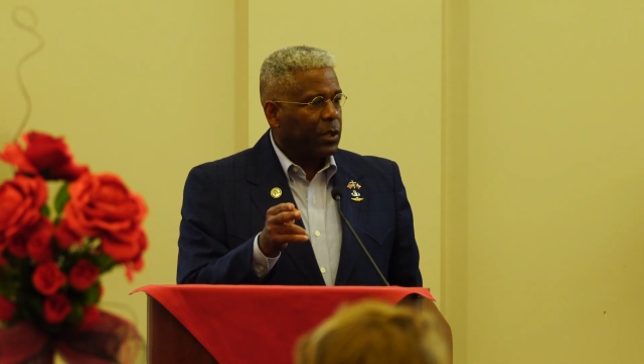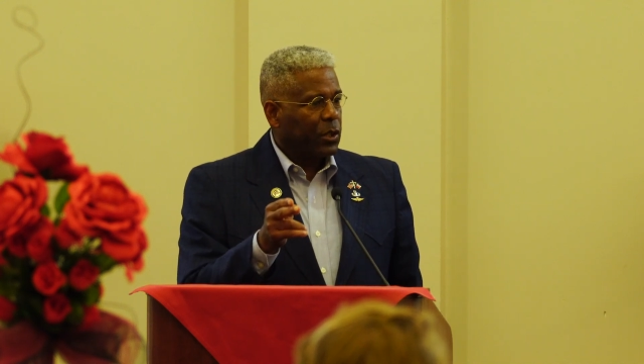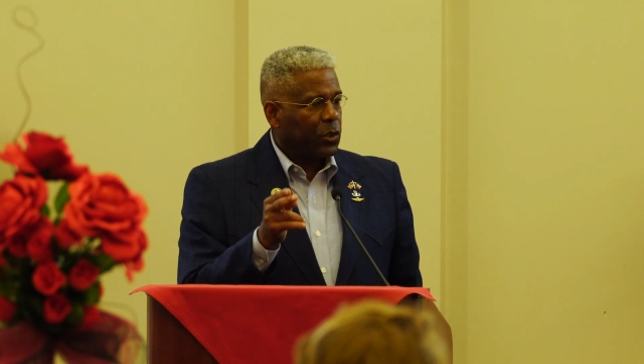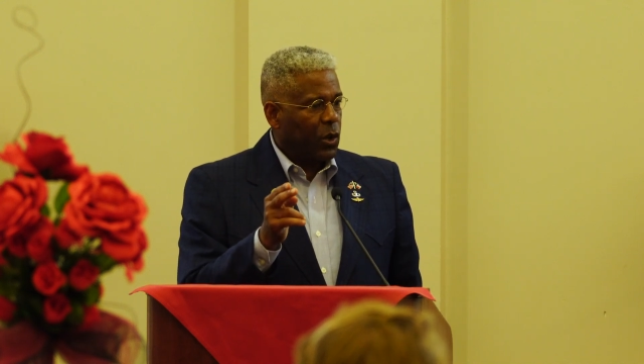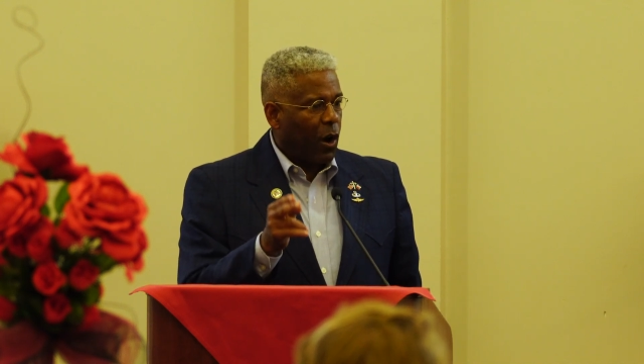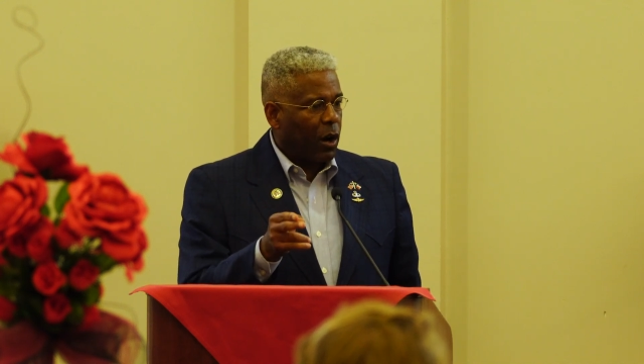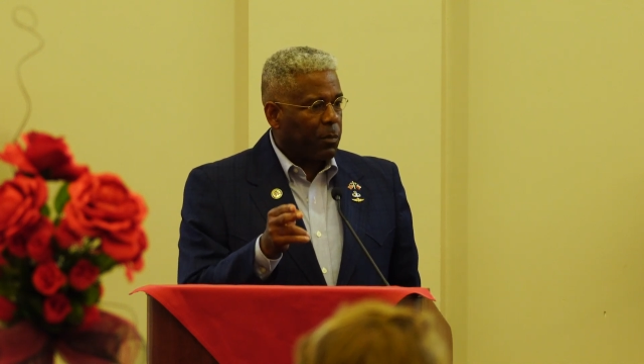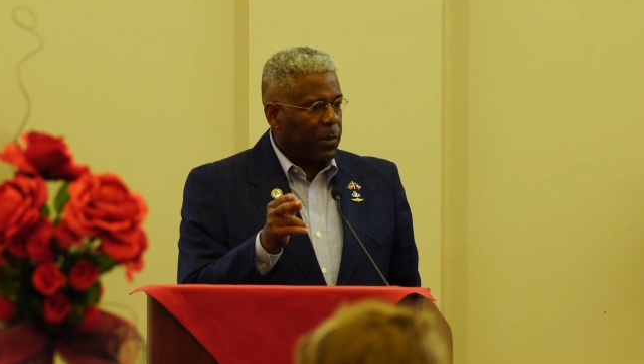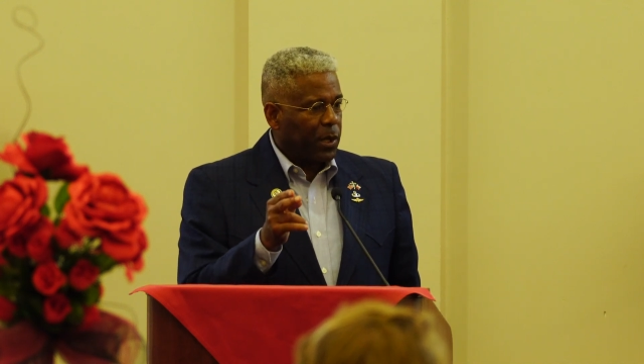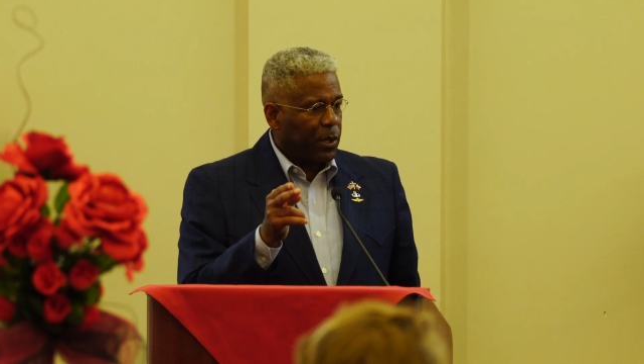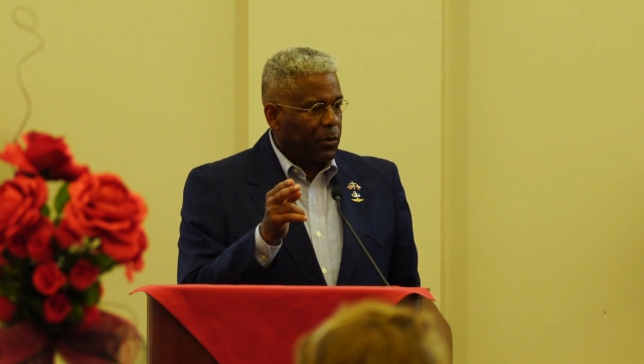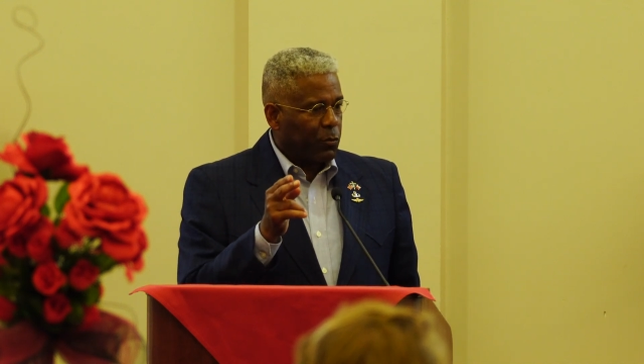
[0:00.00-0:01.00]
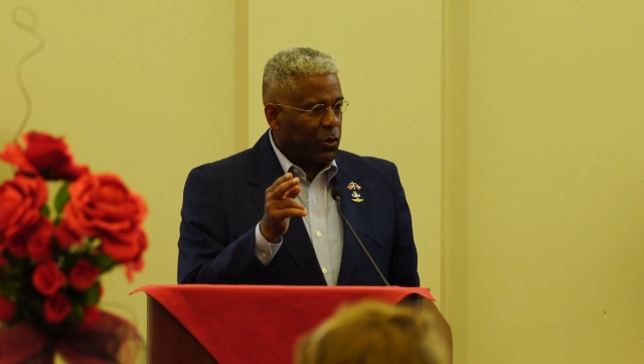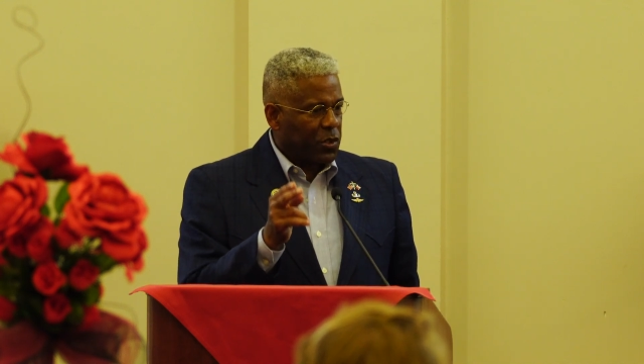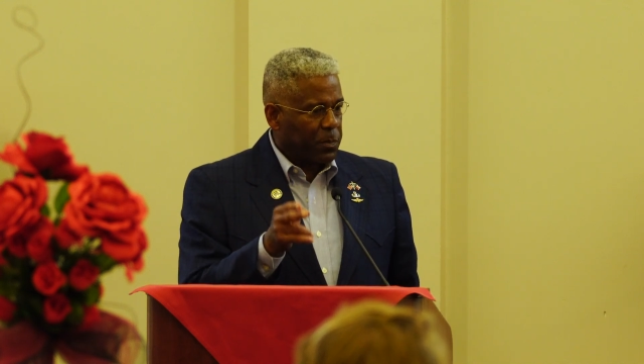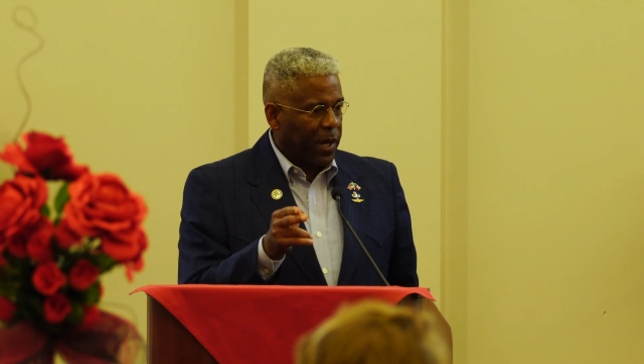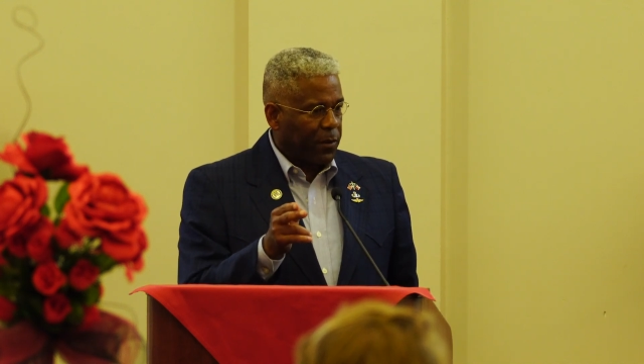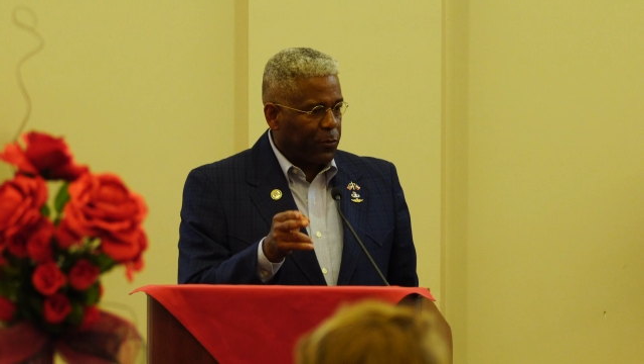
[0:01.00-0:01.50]
that taught me
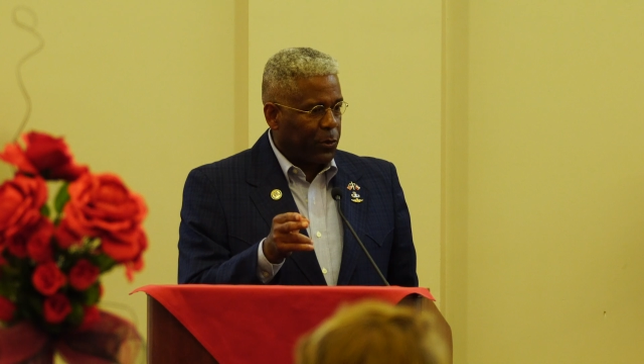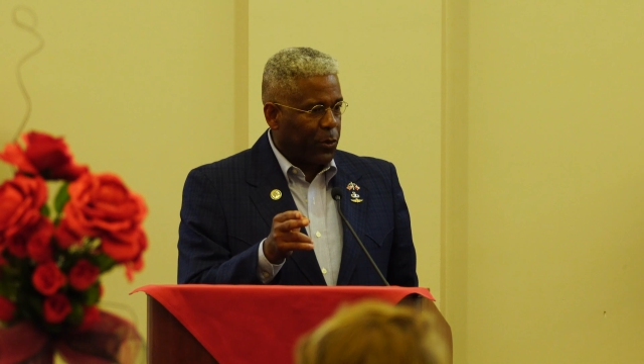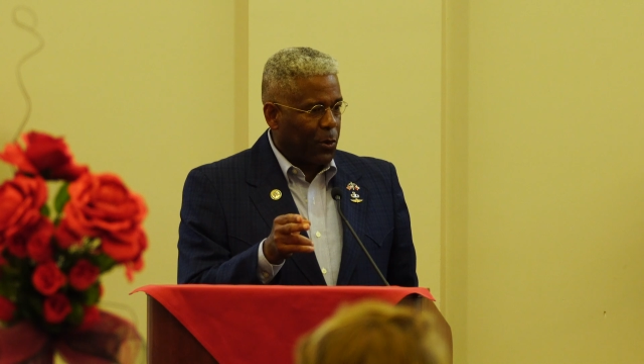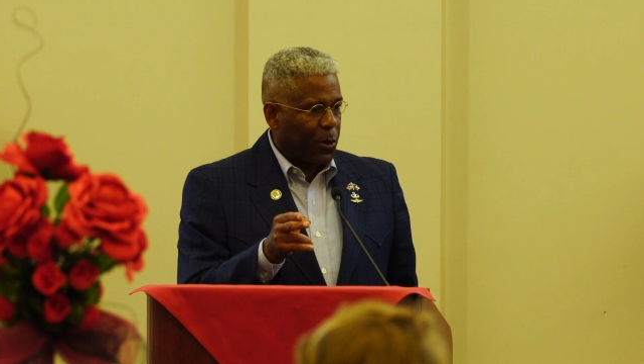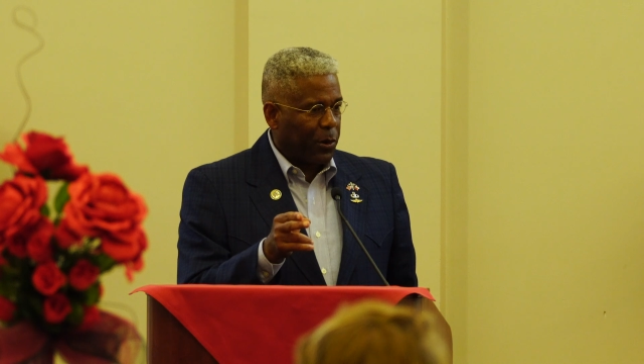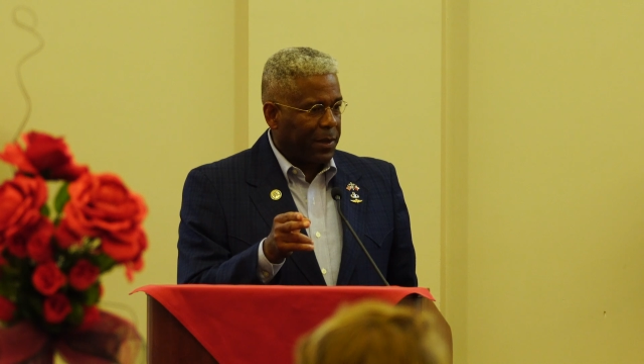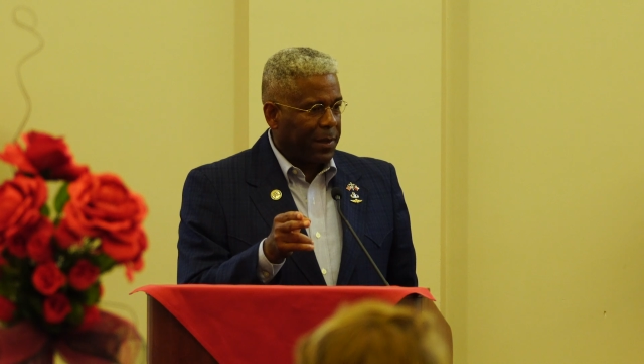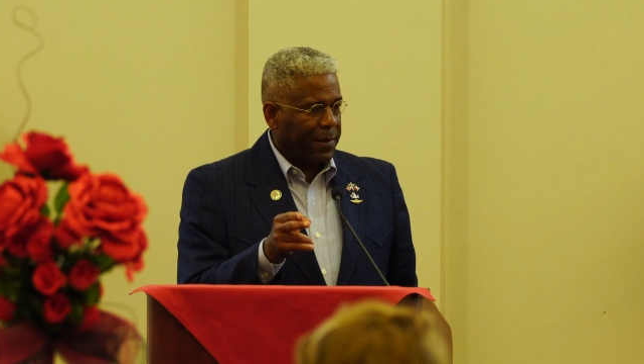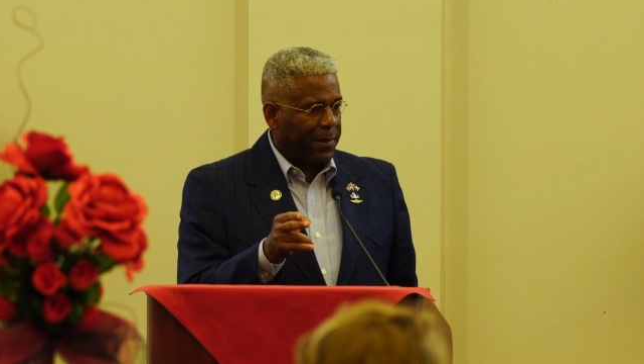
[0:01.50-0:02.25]
respect for authority.